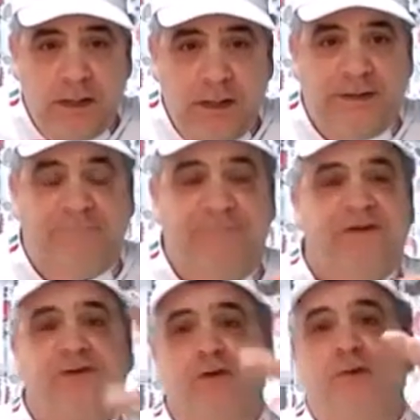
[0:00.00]
an
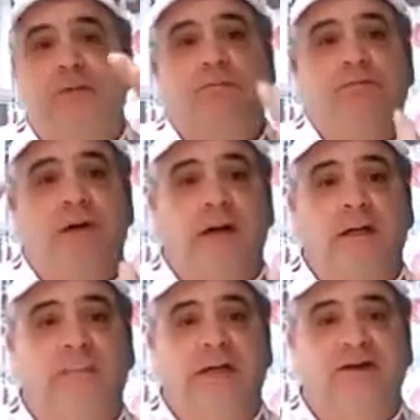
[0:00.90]
official
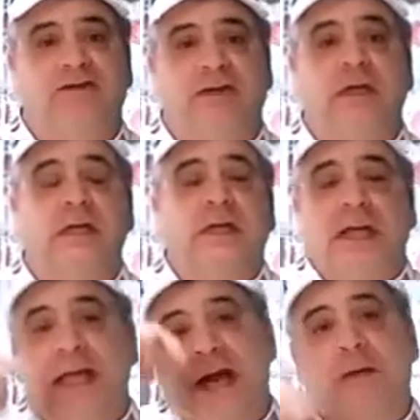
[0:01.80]
proclamation.
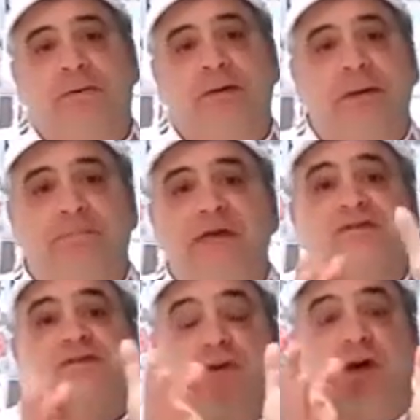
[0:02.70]
And I'll put a
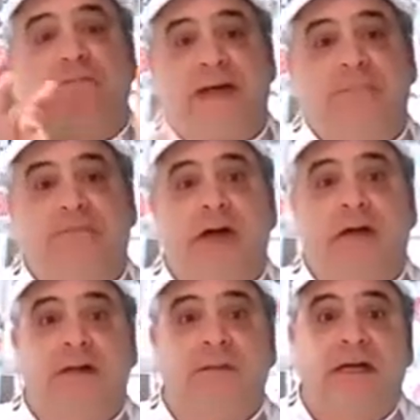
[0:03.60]
picture of that
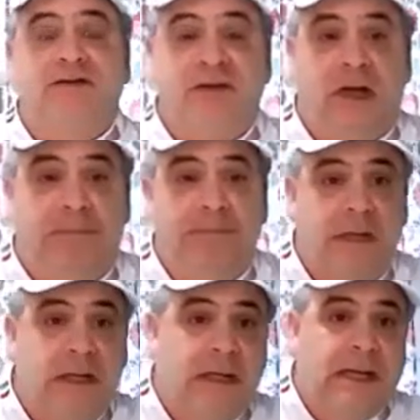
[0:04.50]
proclamation up
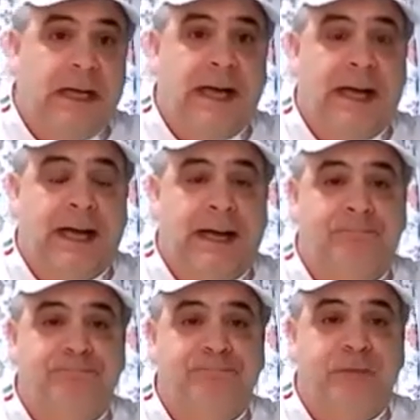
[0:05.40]

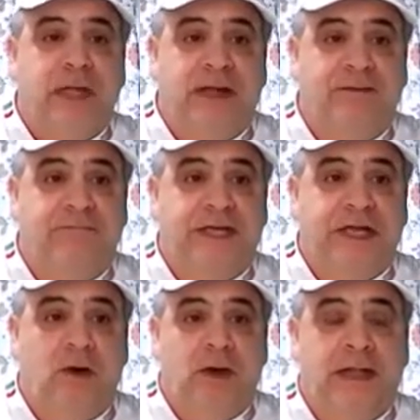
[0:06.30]
on the
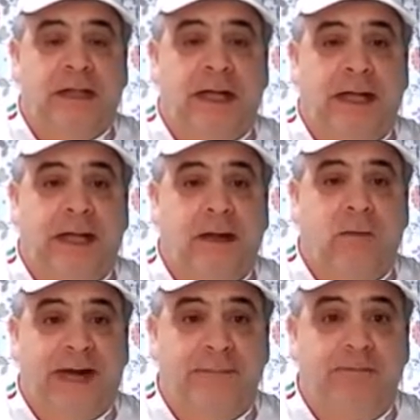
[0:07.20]
video
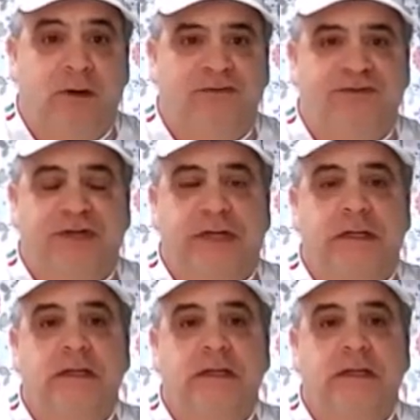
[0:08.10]
when I post it.